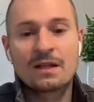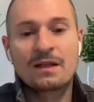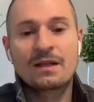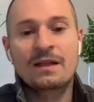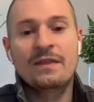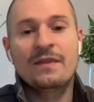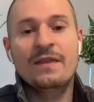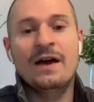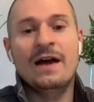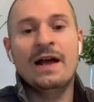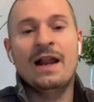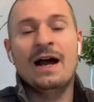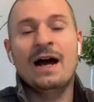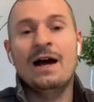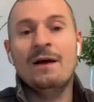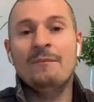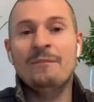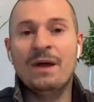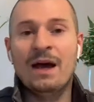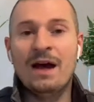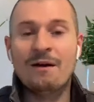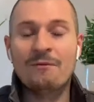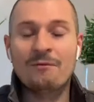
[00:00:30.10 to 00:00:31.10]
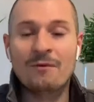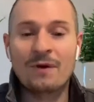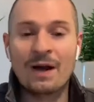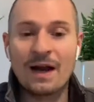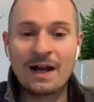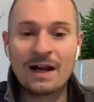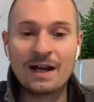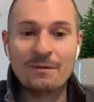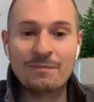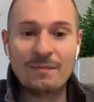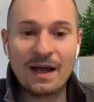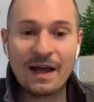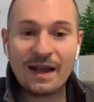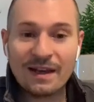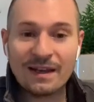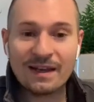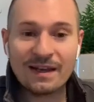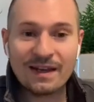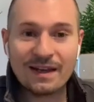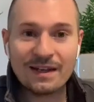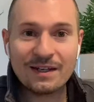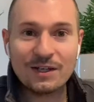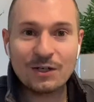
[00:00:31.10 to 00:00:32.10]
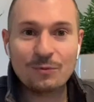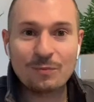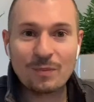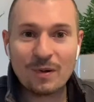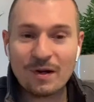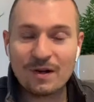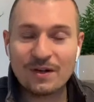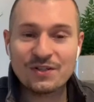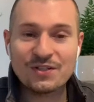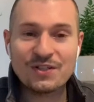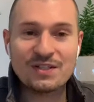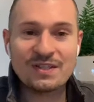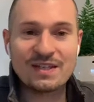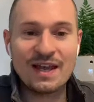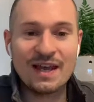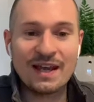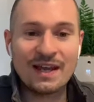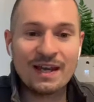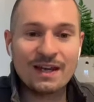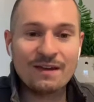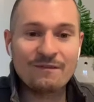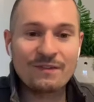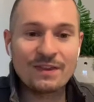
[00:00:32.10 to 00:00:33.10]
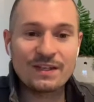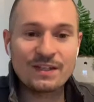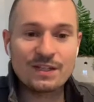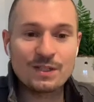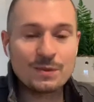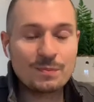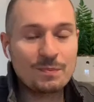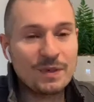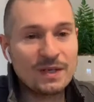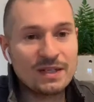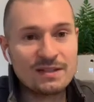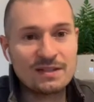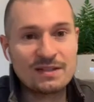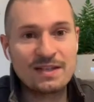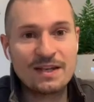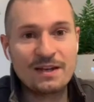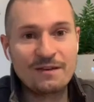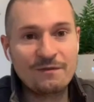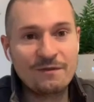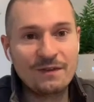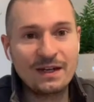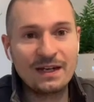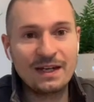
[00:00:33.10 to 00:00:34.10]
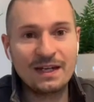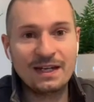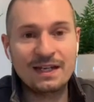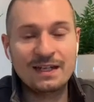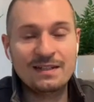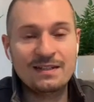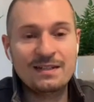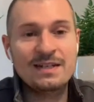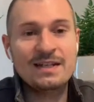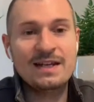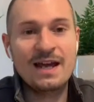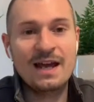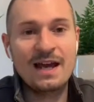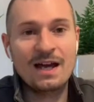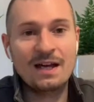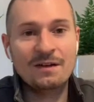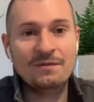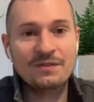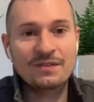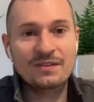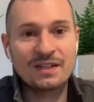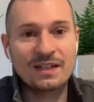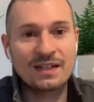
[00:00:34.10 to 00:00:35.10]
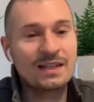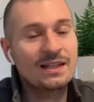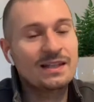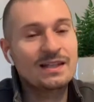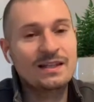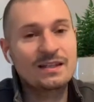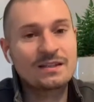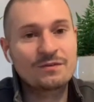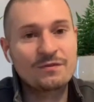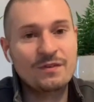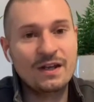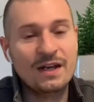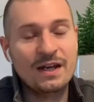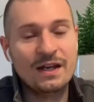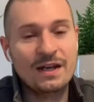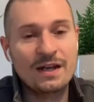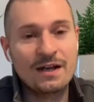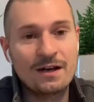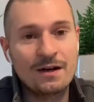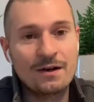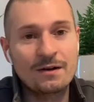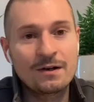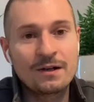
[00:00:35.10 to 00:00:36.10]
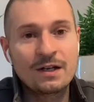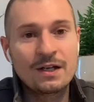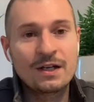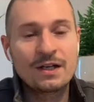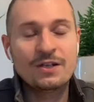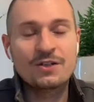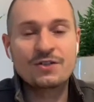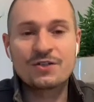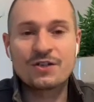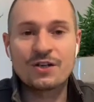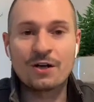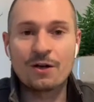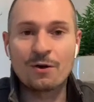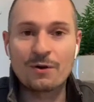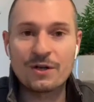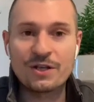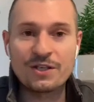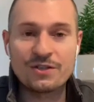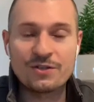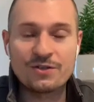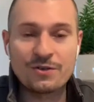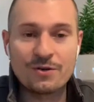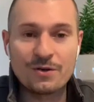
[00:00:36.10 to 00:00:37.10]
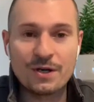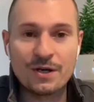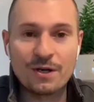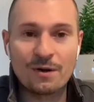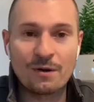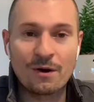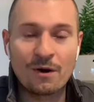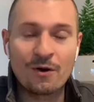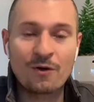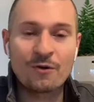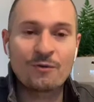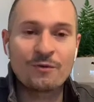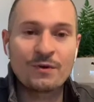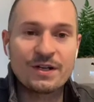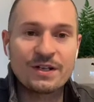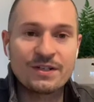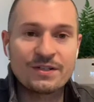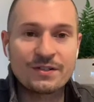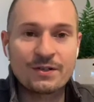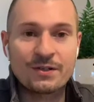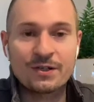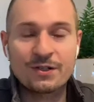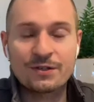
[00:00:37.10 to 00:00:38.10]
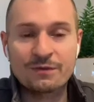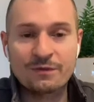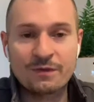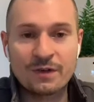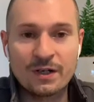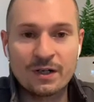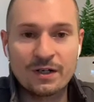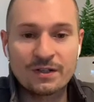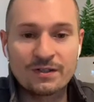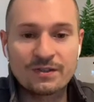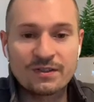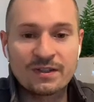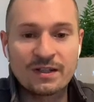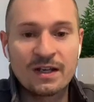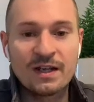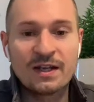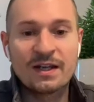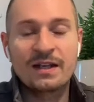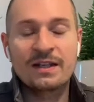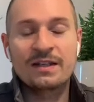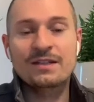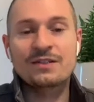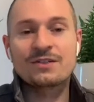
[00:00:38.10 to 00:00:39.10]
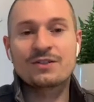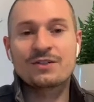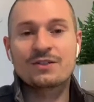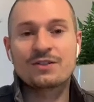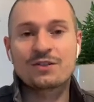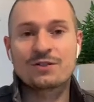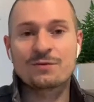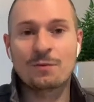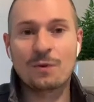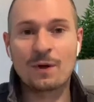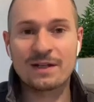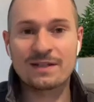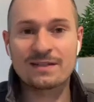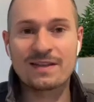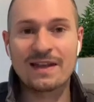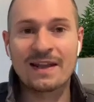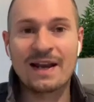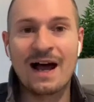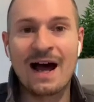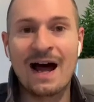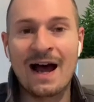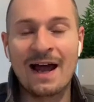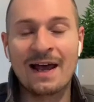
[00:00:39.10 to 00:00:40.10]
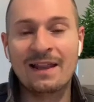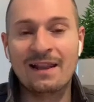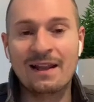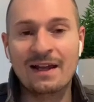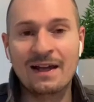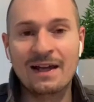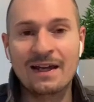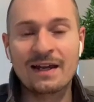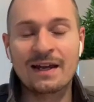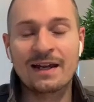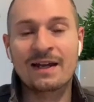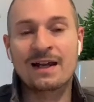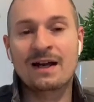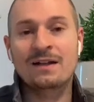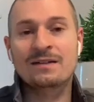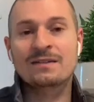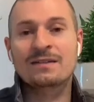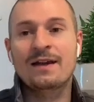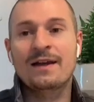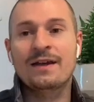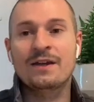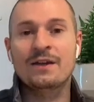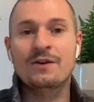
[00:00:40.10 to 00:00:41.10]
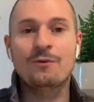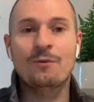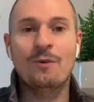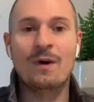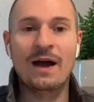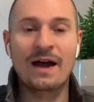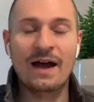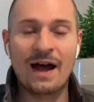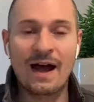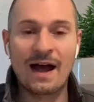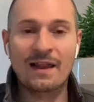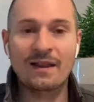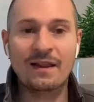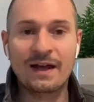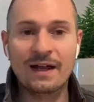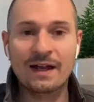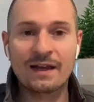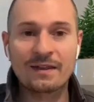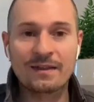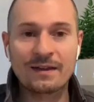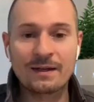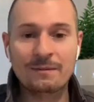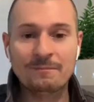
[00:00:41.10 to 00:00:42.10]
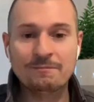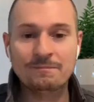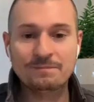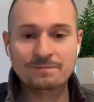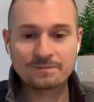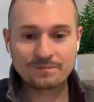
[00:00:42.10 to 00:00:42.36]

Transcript: that I'm not recommending you purchase any of the specific ETFs in this video. You should always do your own research first. These are just ones that I like, and I'll tell you why I like them.